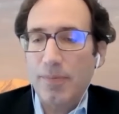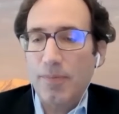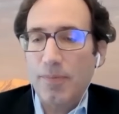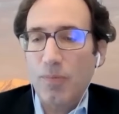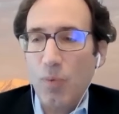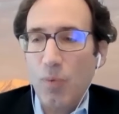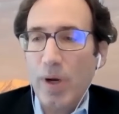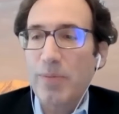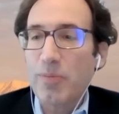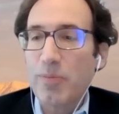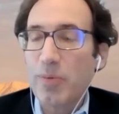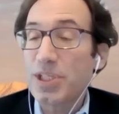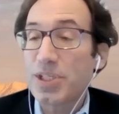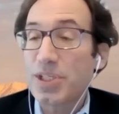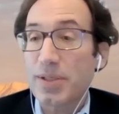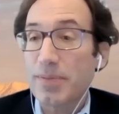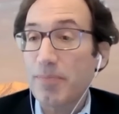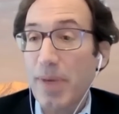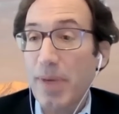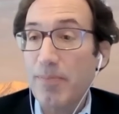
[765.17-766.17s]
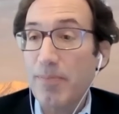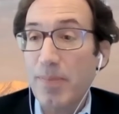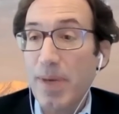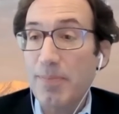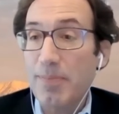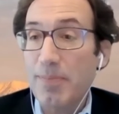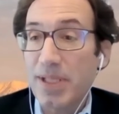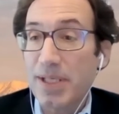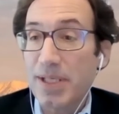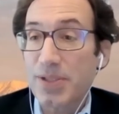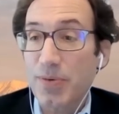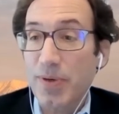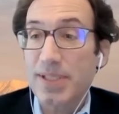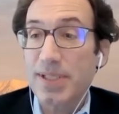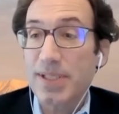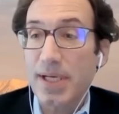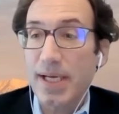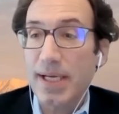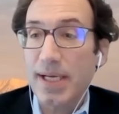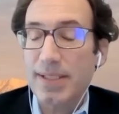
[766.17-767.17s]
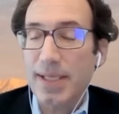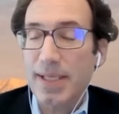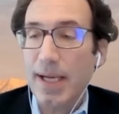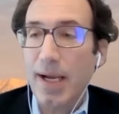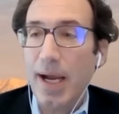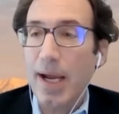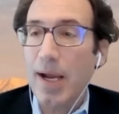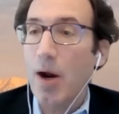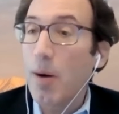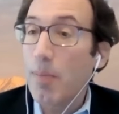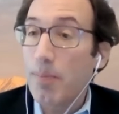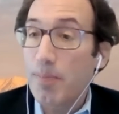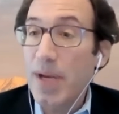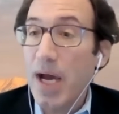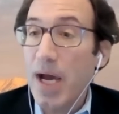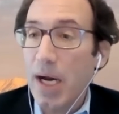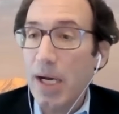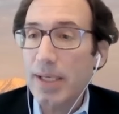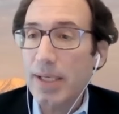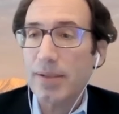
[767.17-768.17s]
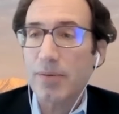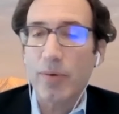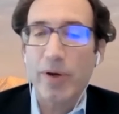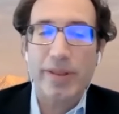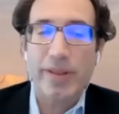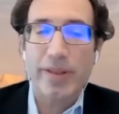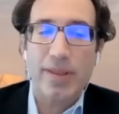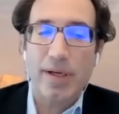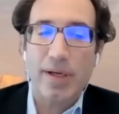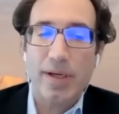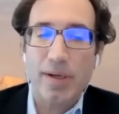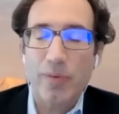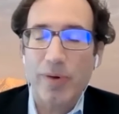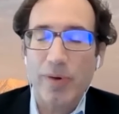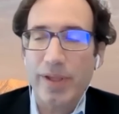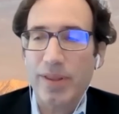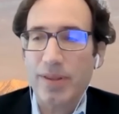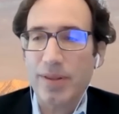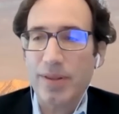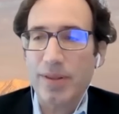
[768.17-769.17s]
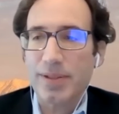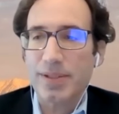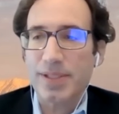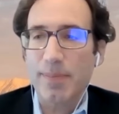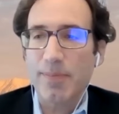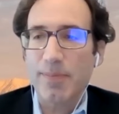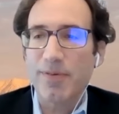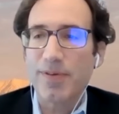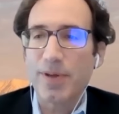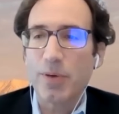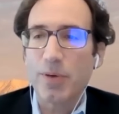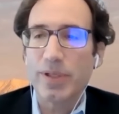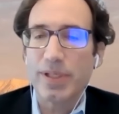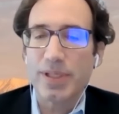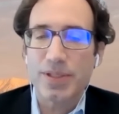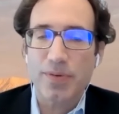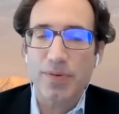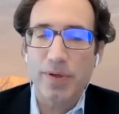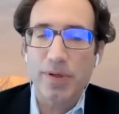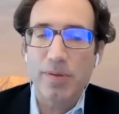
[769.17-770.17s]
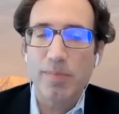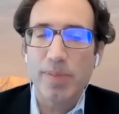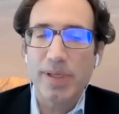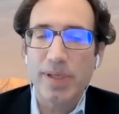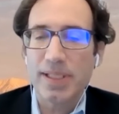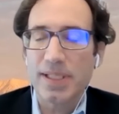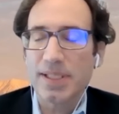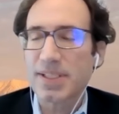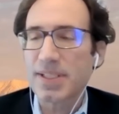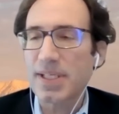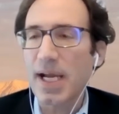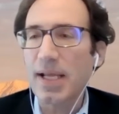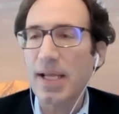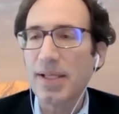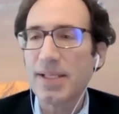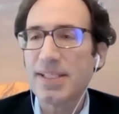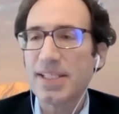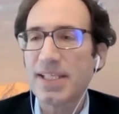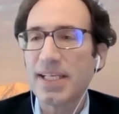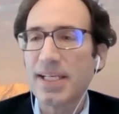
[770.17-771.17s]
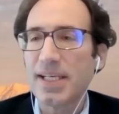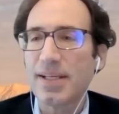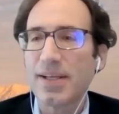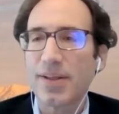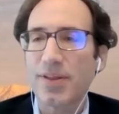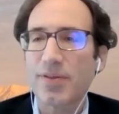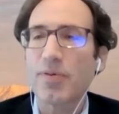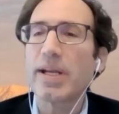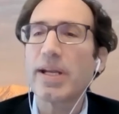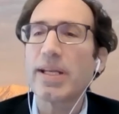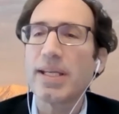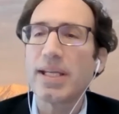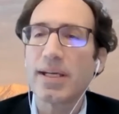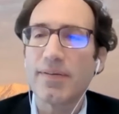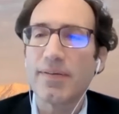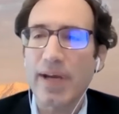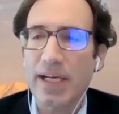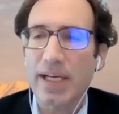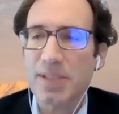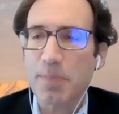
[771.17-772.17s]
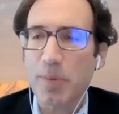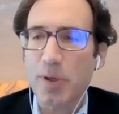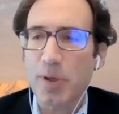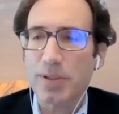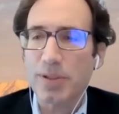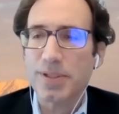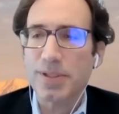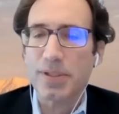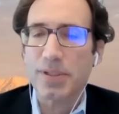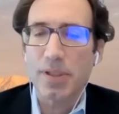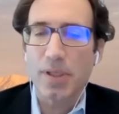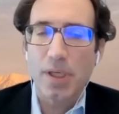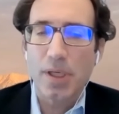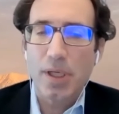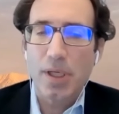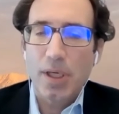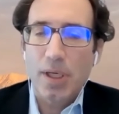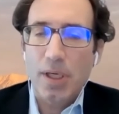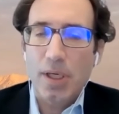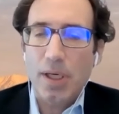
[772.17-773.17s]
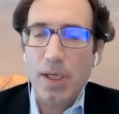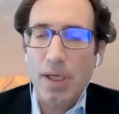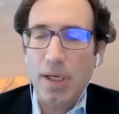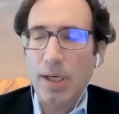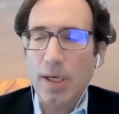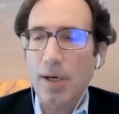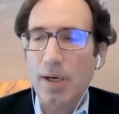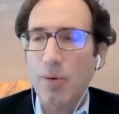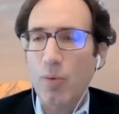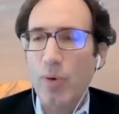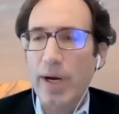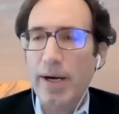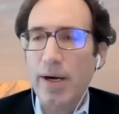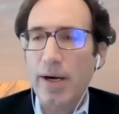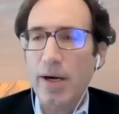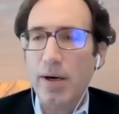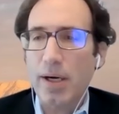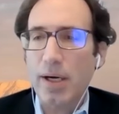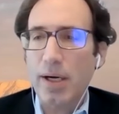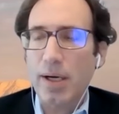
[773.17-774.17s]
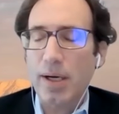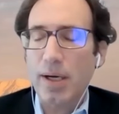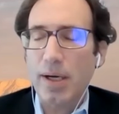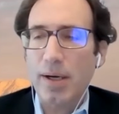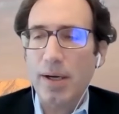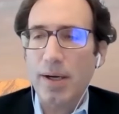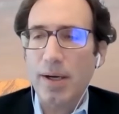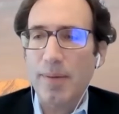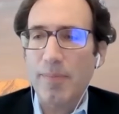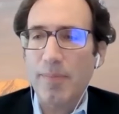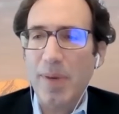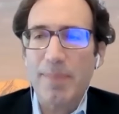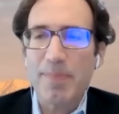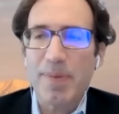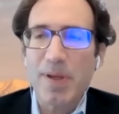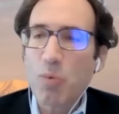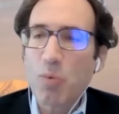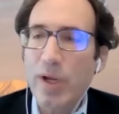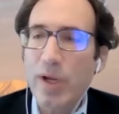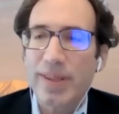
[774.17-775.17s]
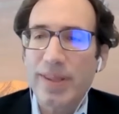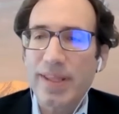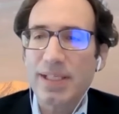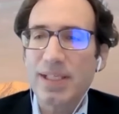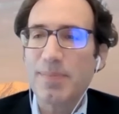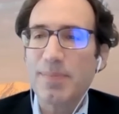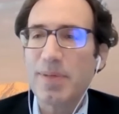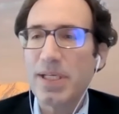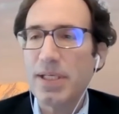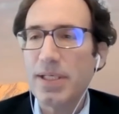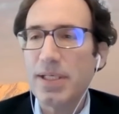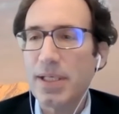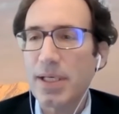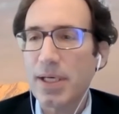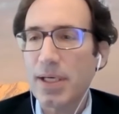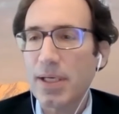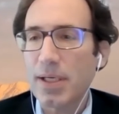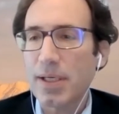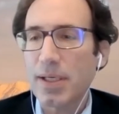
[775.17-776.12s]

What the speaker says: one which maybe this resonates, I hope not, with some of you in this room, but the silencing and the threatening of experts, where it might be one thing to be